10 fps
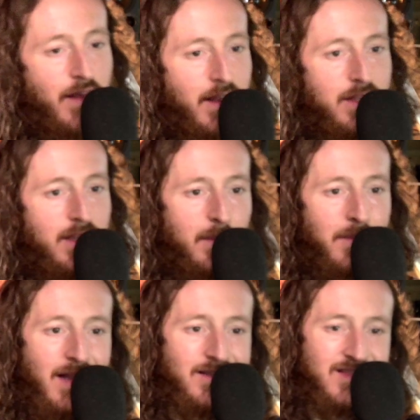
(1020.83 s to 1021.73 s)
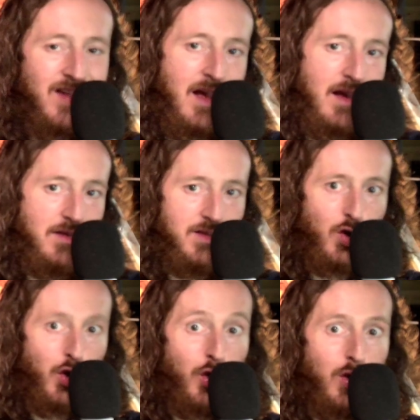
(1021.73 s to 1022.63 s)
I'm not saying these are
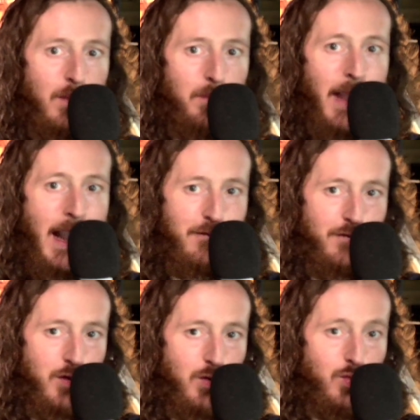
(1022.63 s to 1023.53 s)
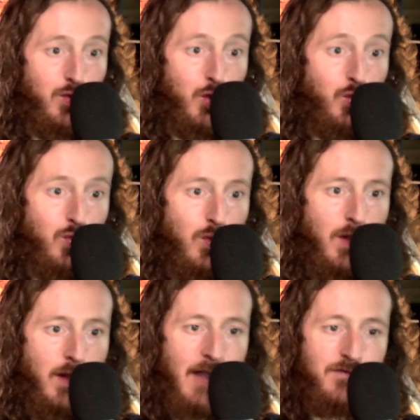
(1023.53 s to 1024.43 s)
good and bad for you. You
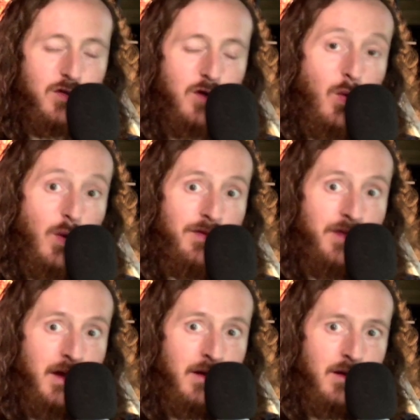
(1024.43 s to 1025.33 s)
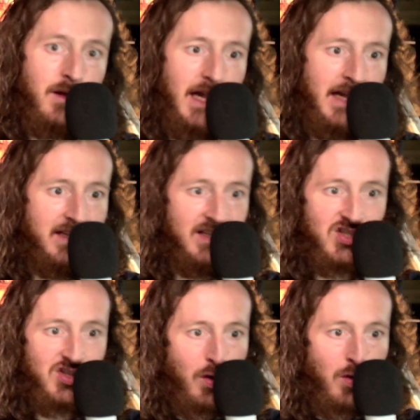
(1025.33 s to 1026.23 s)
have to go within and
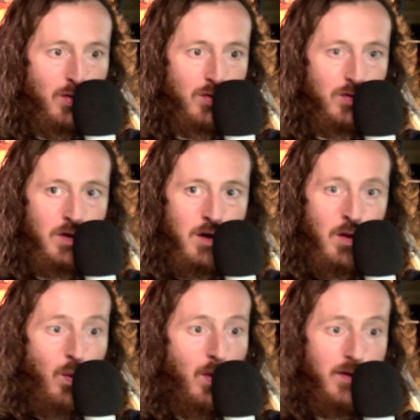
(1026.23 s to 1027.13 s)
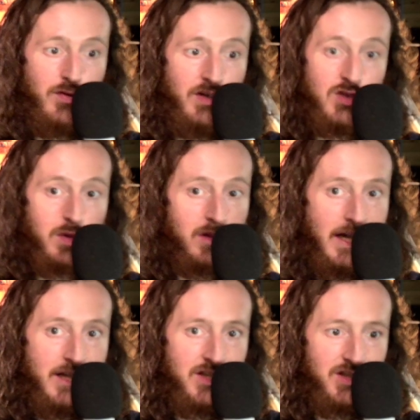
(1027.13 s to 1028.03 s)
discern these
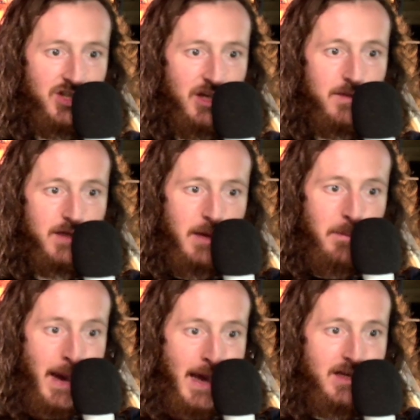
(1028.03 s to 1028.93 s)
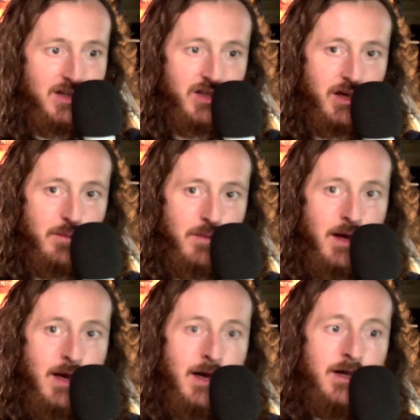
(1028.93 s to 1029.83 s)
relationships and manage them
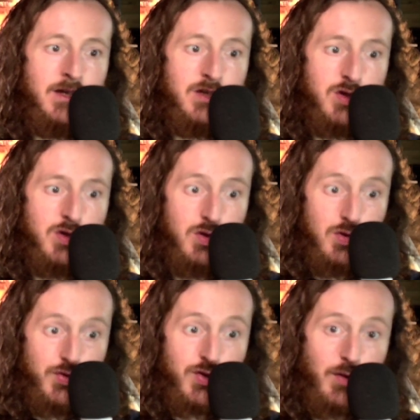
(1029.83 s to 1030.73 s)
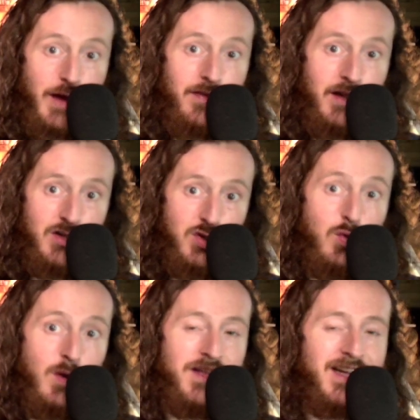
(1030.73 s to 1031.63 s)
so that they do
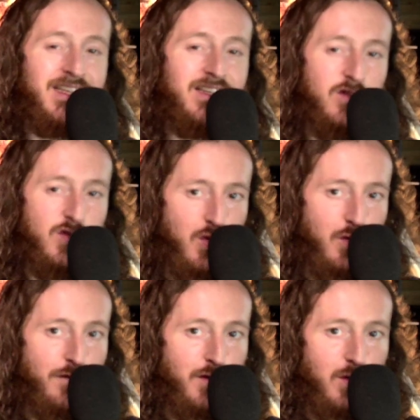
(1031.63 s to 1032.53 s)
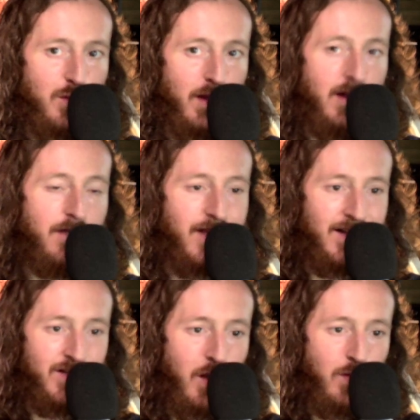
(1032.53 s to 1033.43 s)
what they need to do for you. And if they
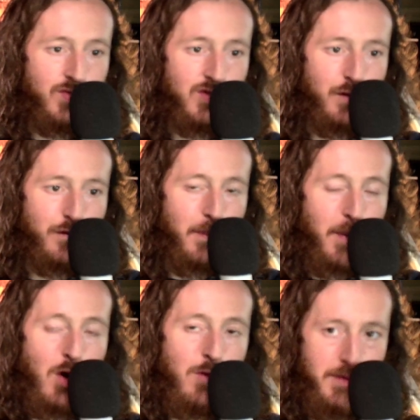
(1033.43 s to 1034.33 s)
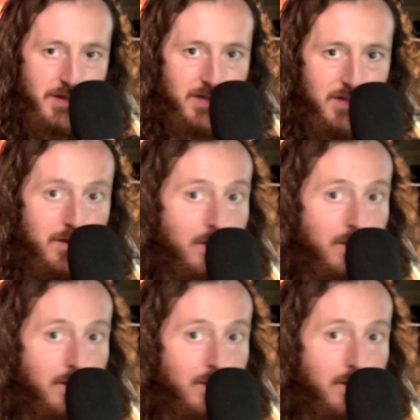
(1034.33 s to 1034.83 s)
don't serve a purpose,